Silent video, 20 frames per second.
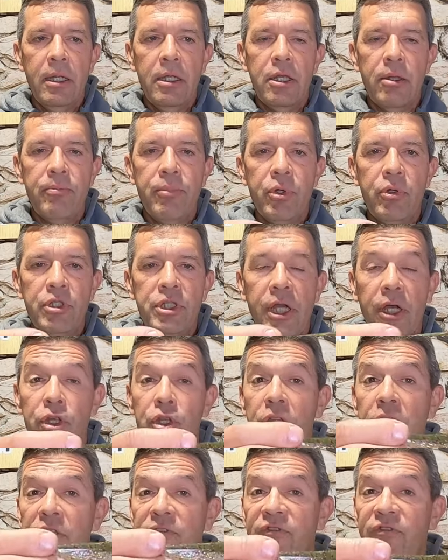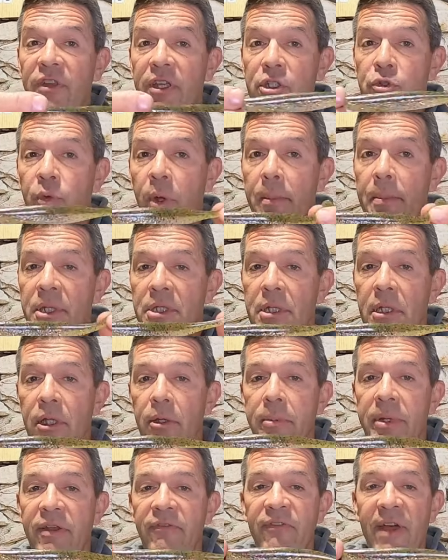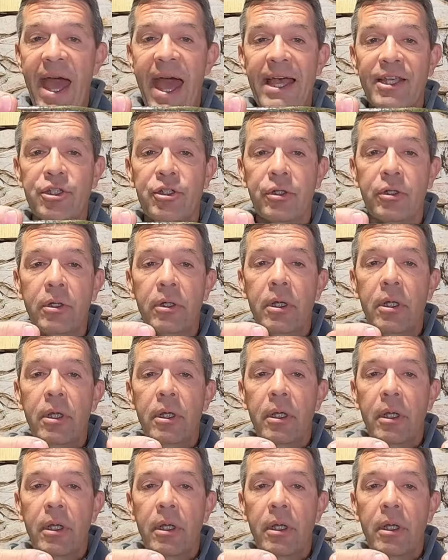The boot tail, you can swim this a little bit faster.